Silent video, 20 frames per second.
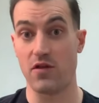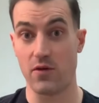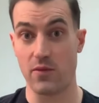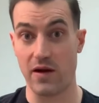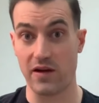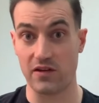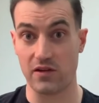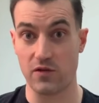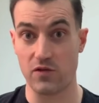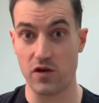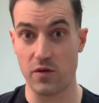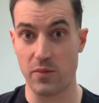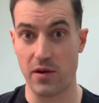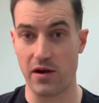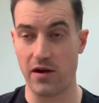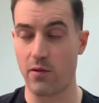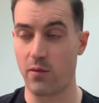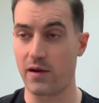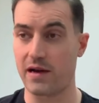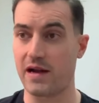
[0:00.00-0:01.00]
with the rest of your
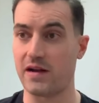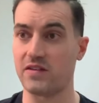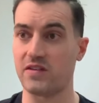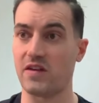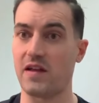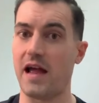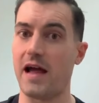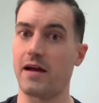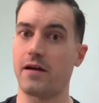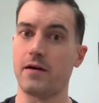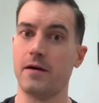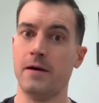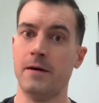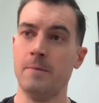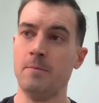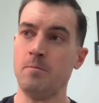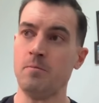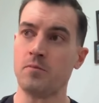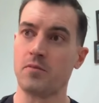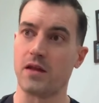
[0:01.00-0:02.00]
peri-workout stack.
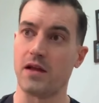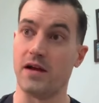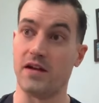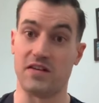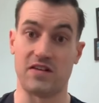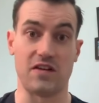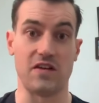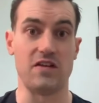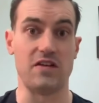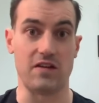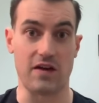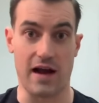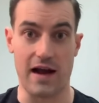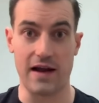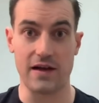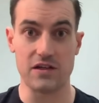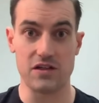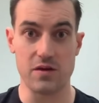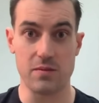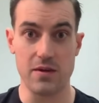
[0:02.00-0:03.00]
It's
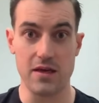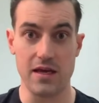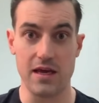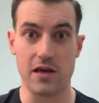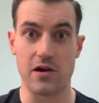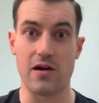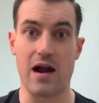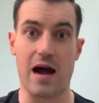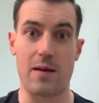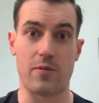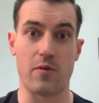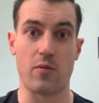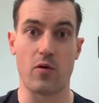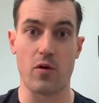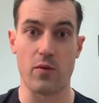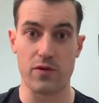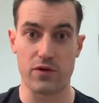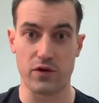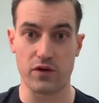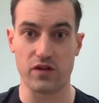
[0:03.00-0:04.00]
designed to be
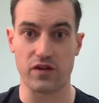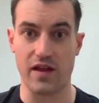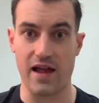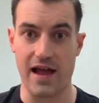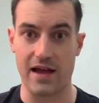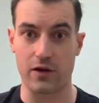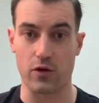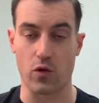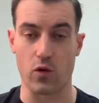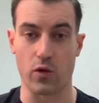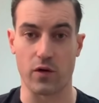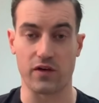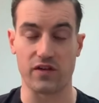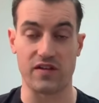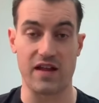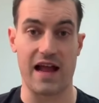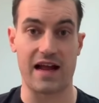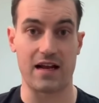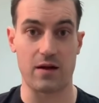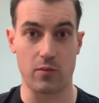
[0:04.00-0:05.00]
interoperable with your stack or
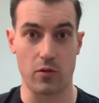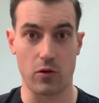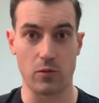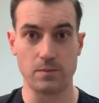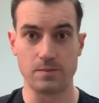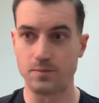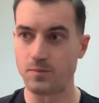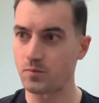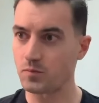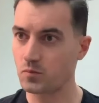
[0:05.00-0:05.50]
stackable